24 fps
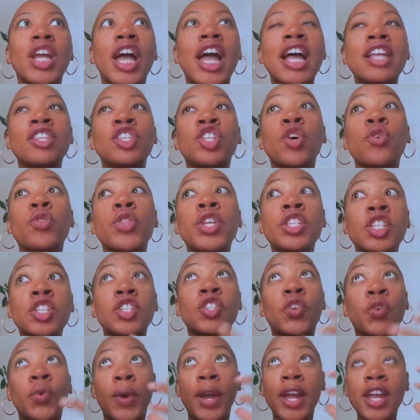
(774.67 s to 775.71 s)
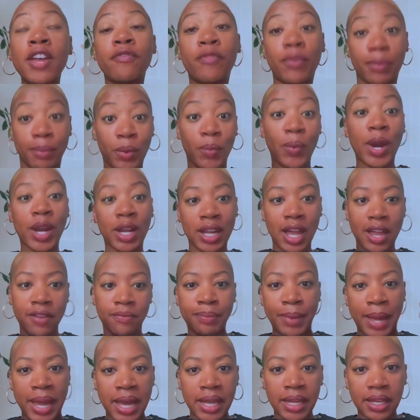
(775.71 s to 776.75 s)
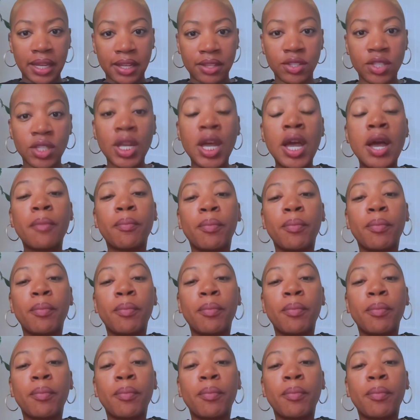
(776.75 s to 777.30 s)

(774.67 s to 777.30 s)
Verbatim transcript: And so this is great from a work life balance,